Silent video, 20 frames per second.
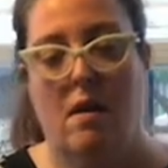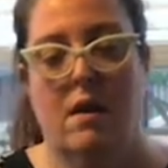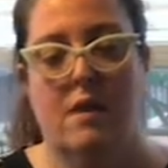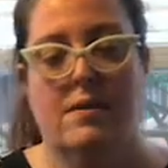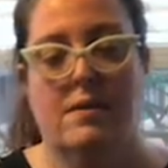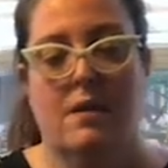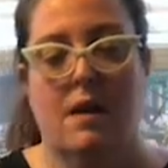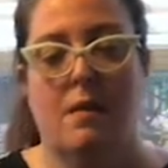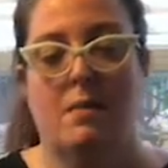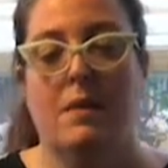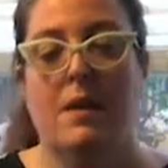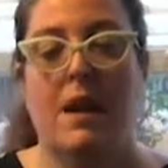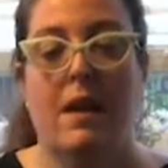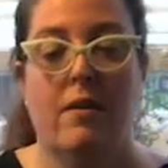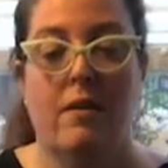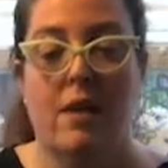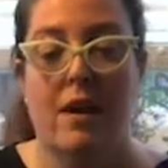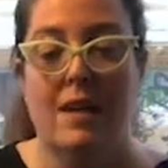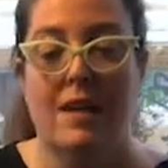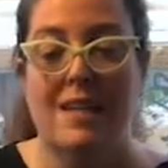It's come
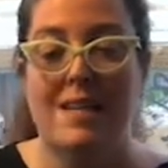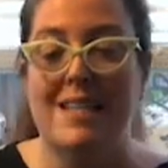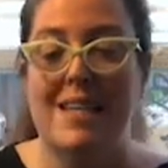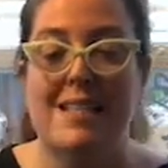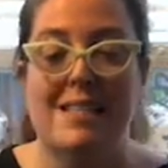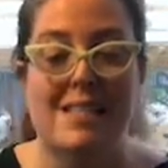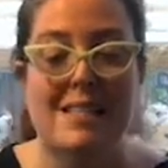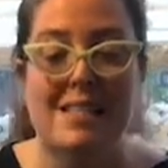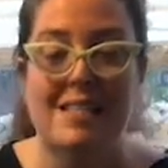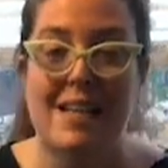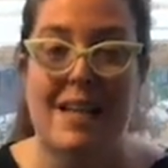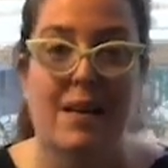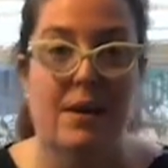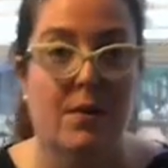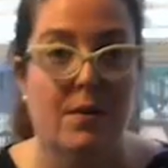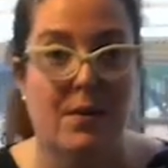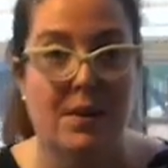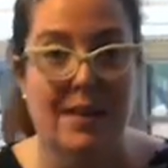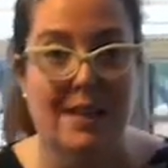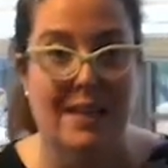together, and it doesn't say
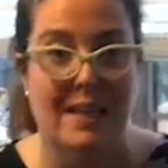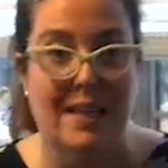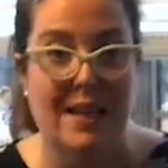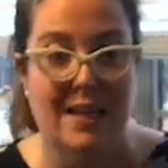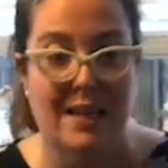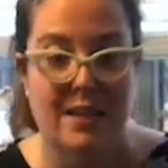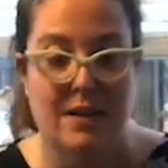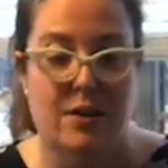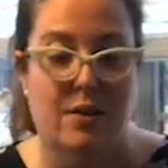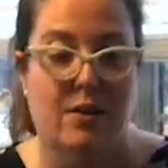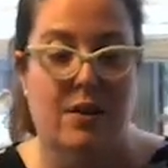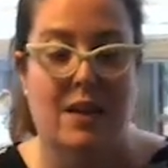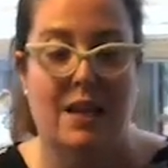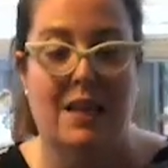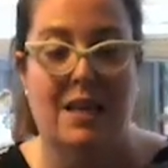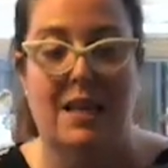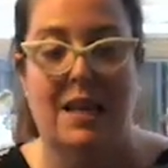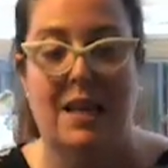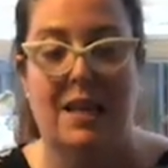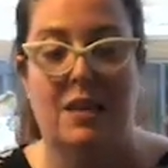to really knead it or
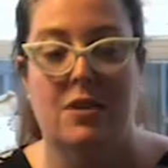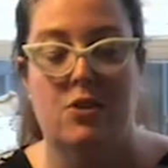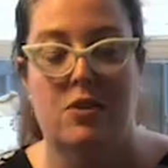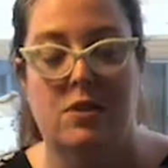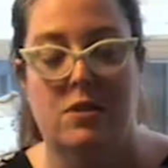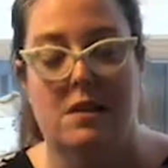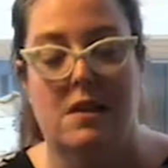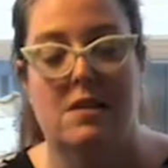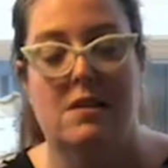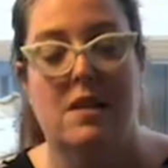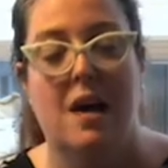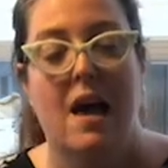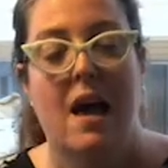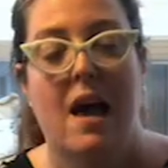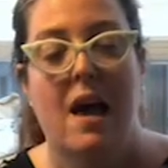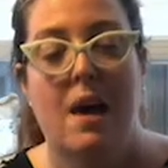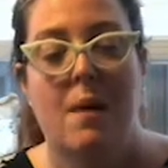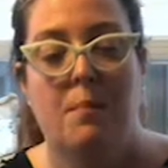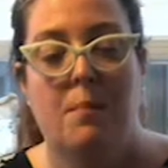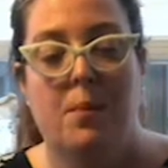anything. It just says
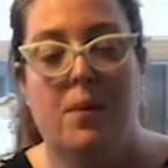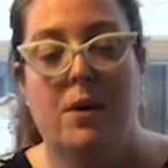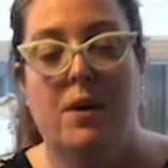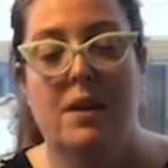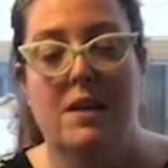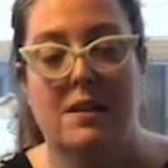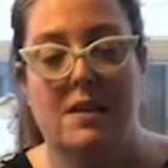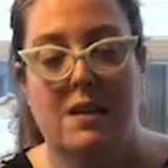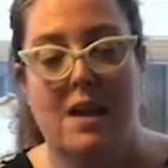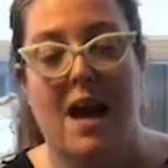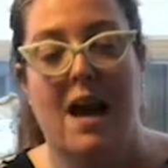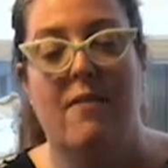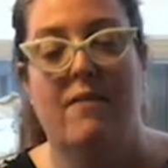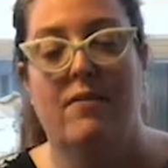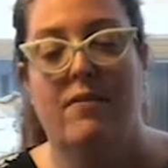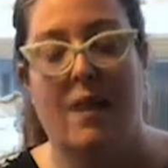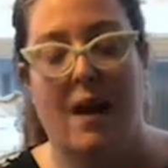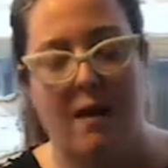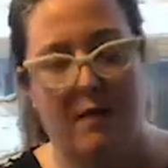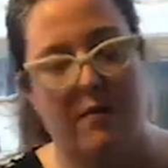
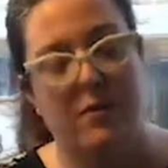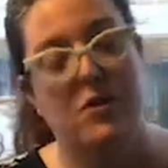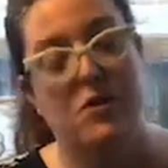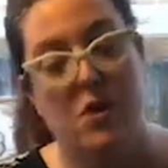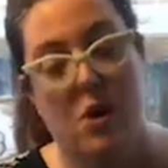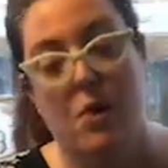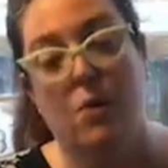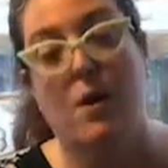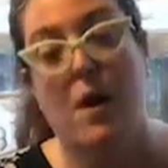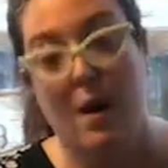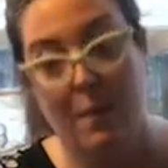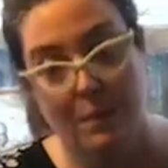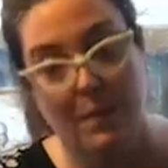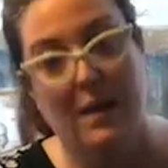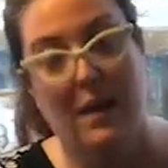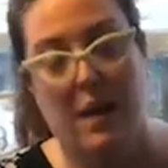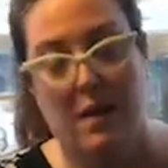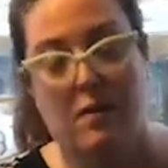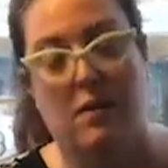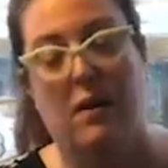have the dough come
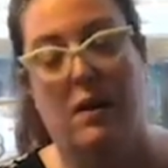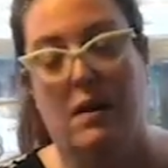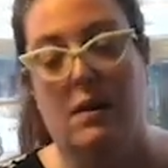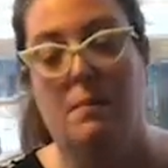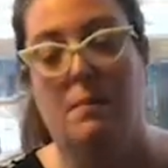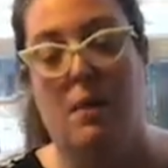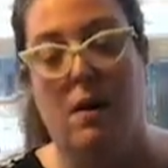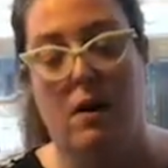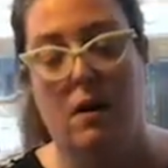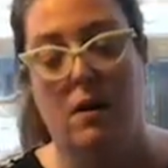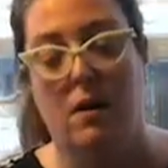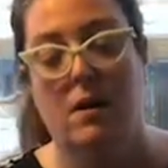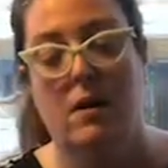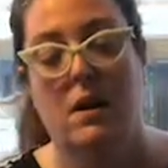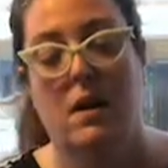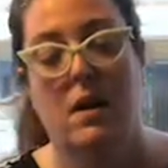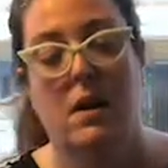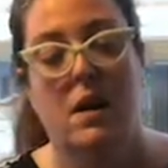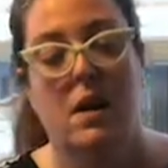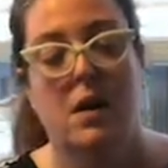together in a
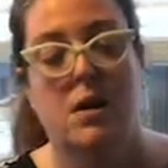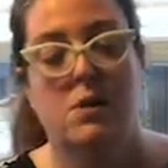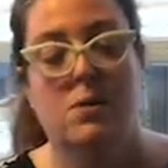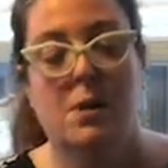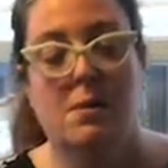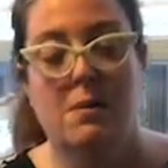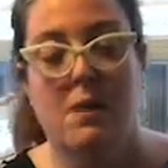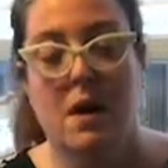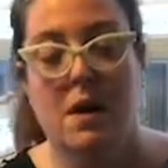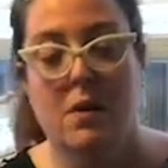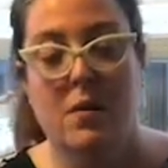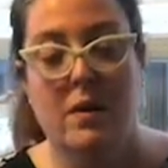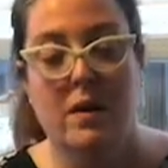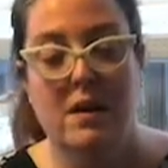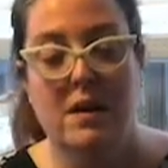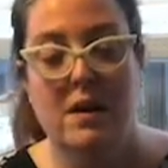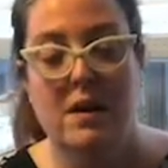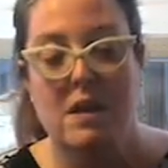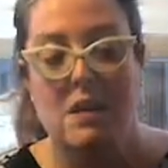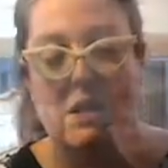ball. So I'm not
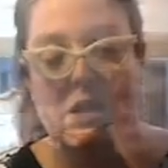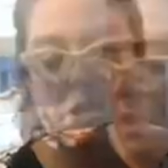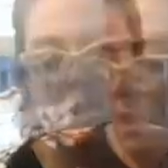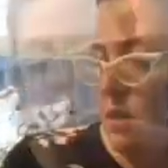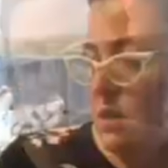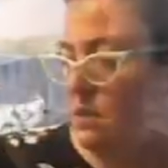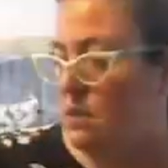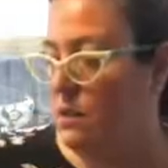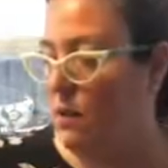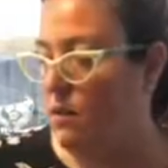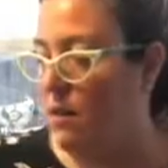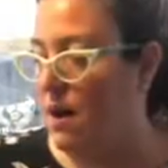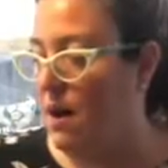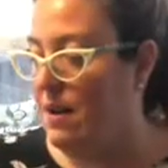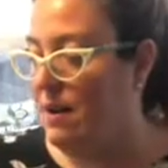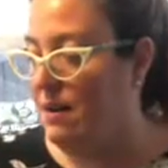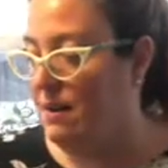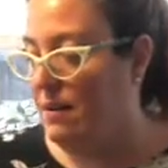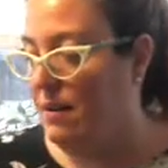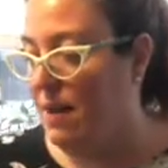going to knead it. So
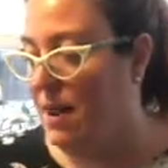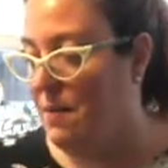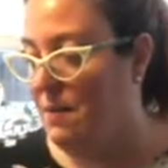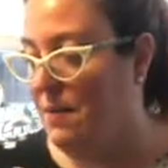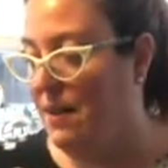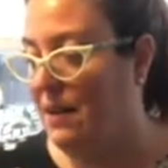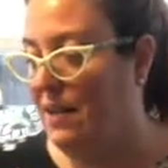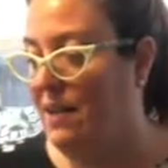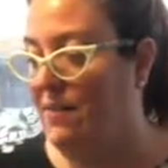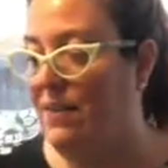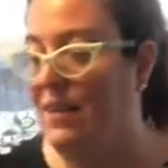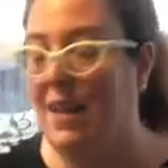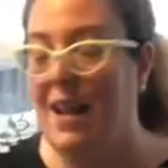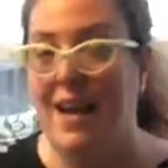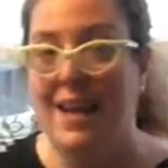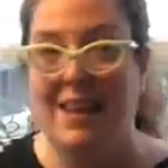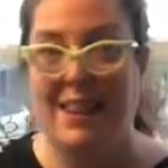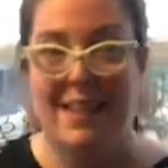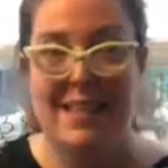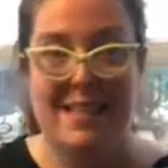I'm going to leave it
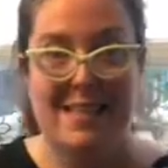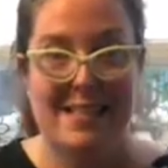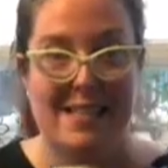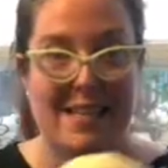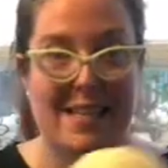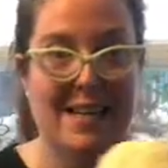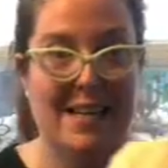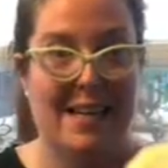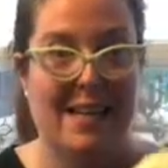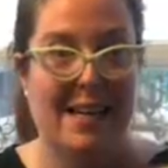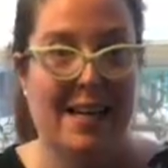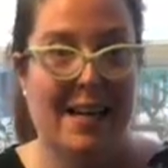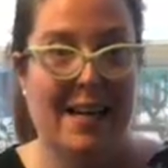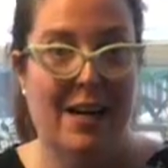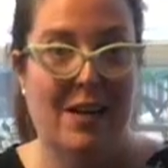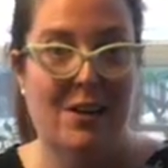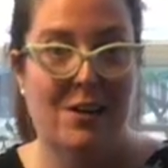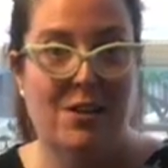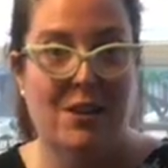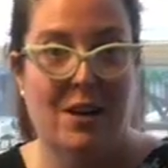like this.
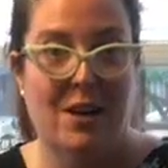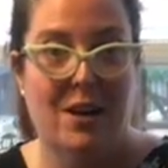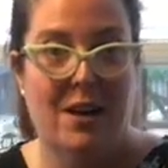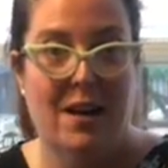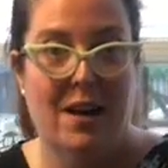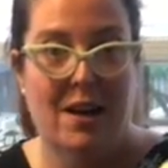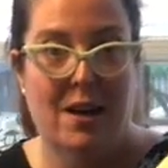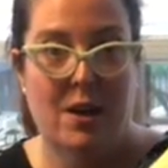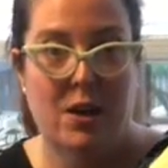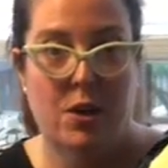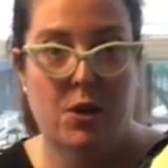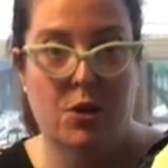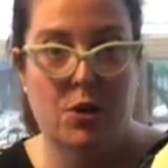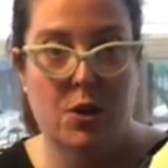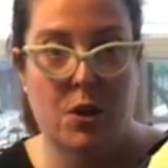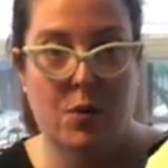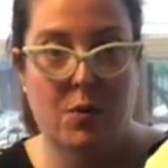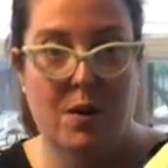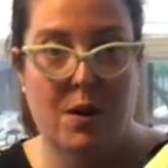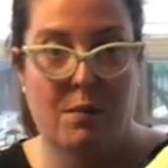Here's our
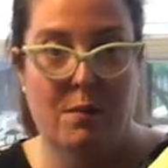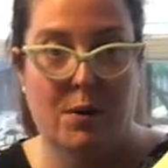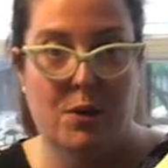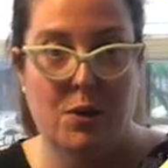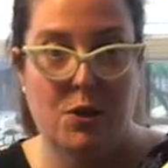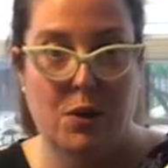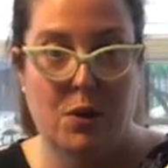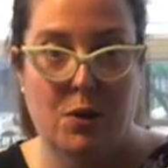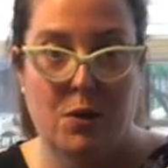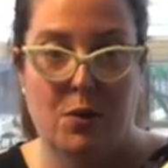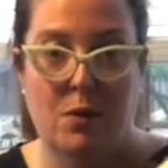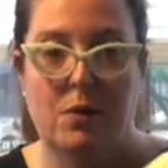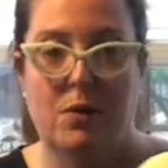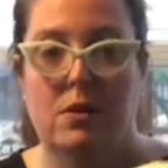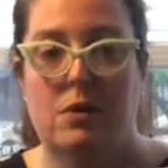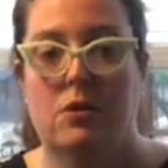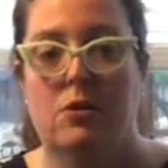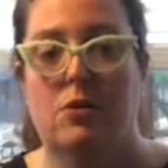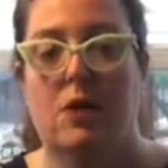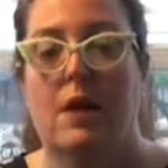dough number 2,
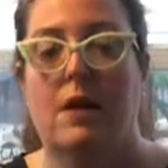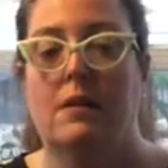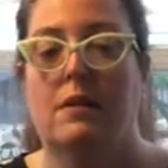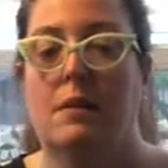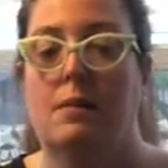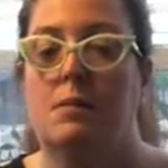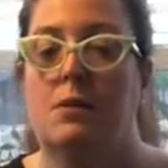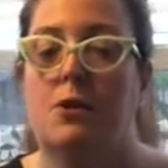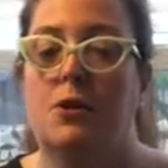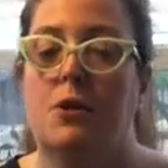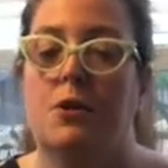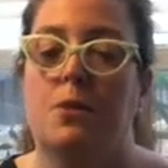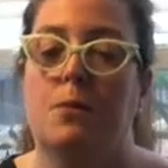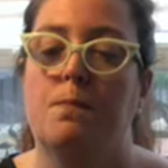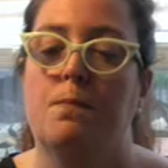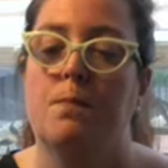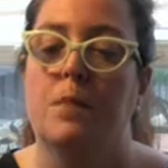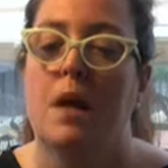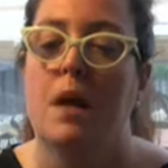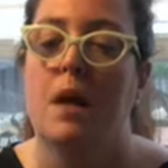trial number 2.